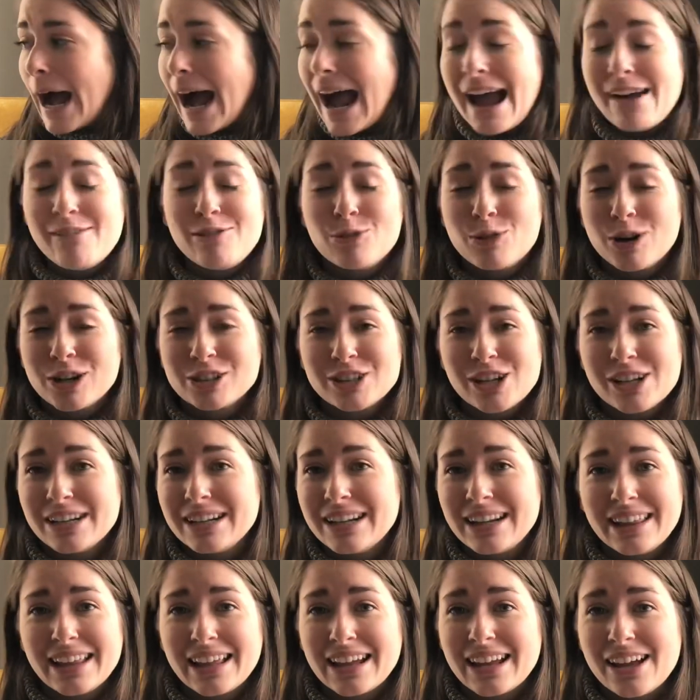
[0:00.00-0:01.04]
I haven't worked on
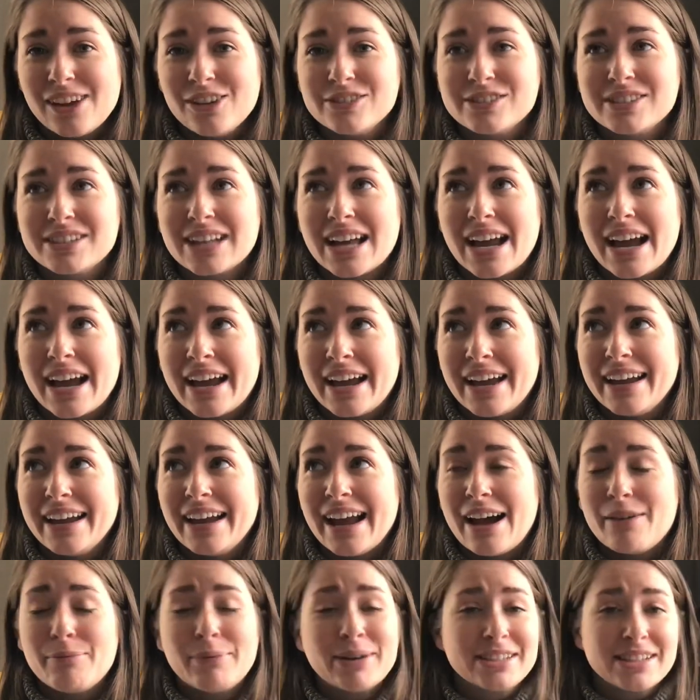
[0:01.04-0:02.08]
anything else.
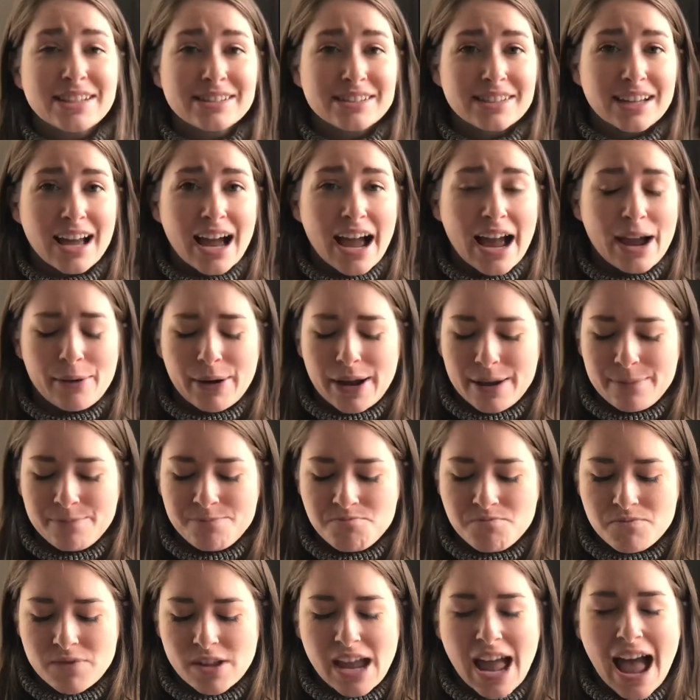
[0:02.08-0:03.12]
I have my Sunset Highway,
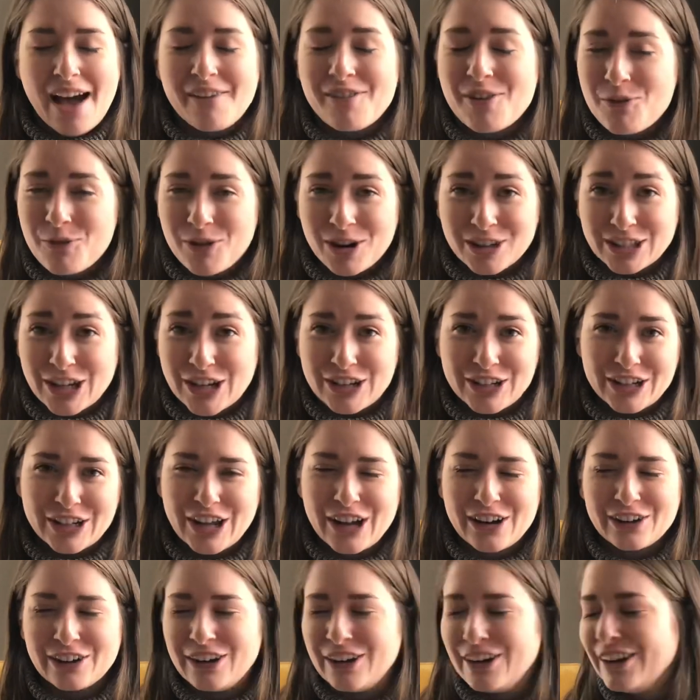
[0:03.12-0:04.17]
haven't worked on it
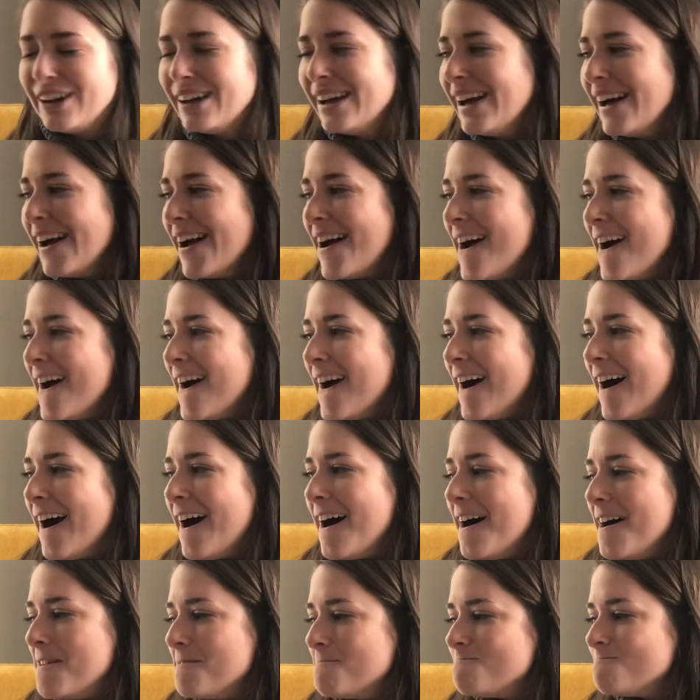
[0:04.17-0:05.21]
at all.
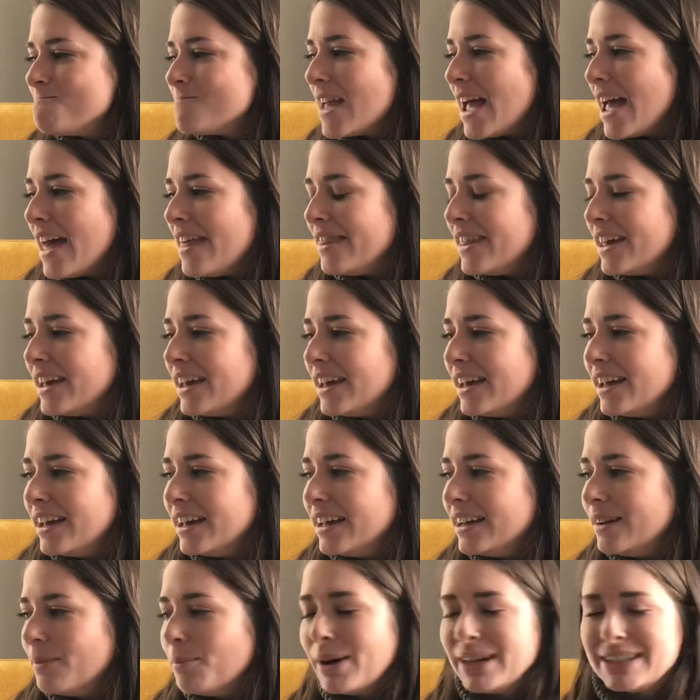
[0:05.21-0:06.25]
And
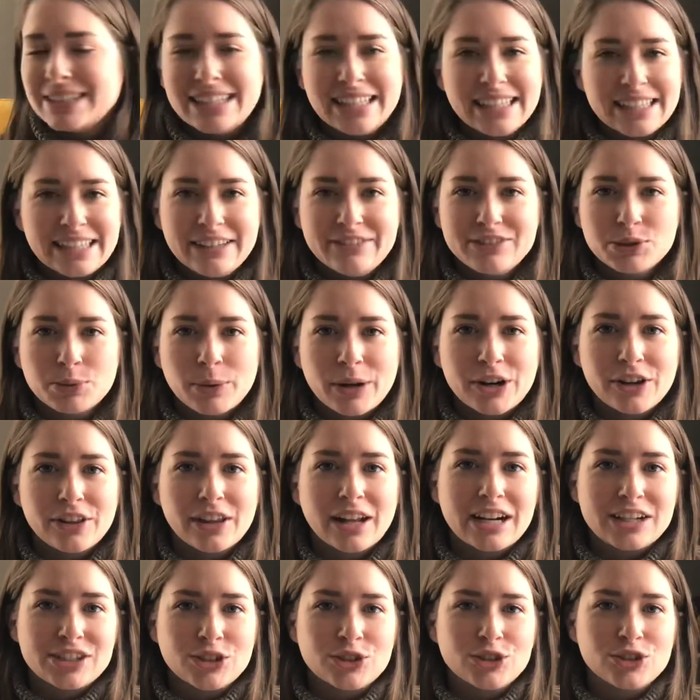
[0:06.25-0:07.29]
then my tea leaf sweater that
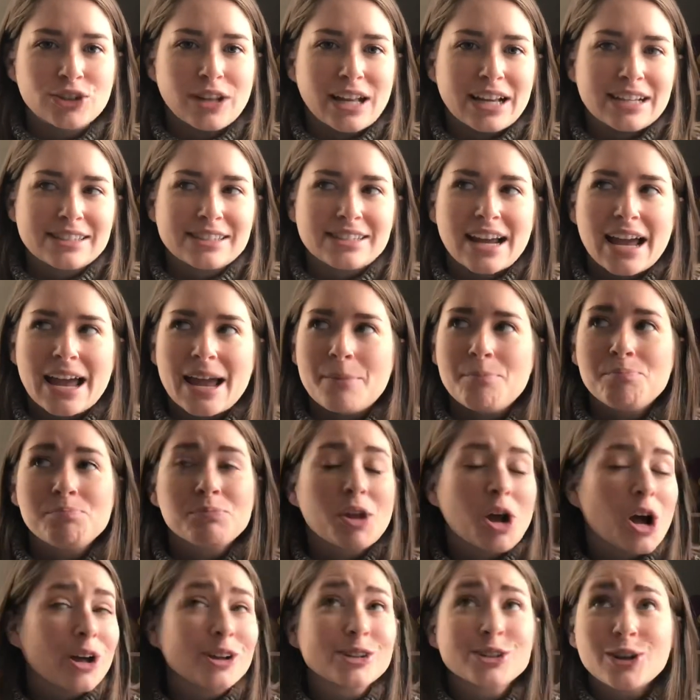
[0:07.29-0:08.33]
I showed you last time,
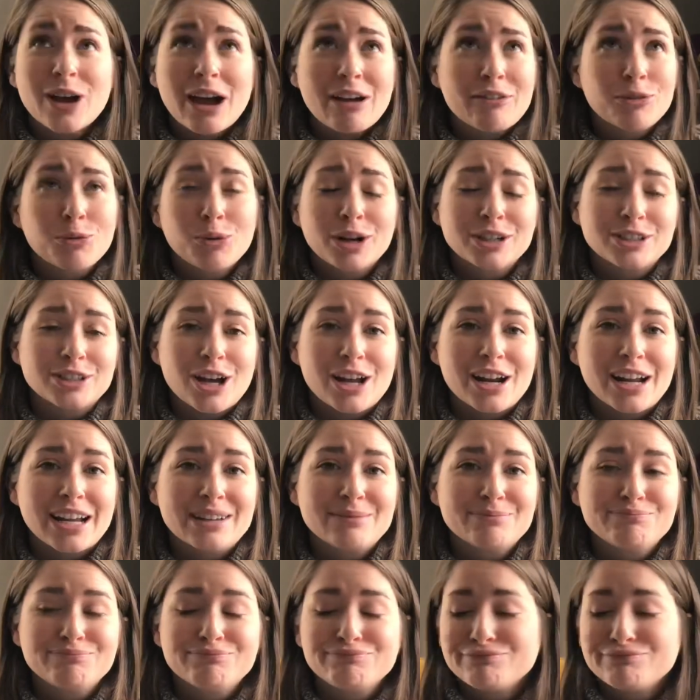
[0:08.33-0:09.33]
also haven't worked on it.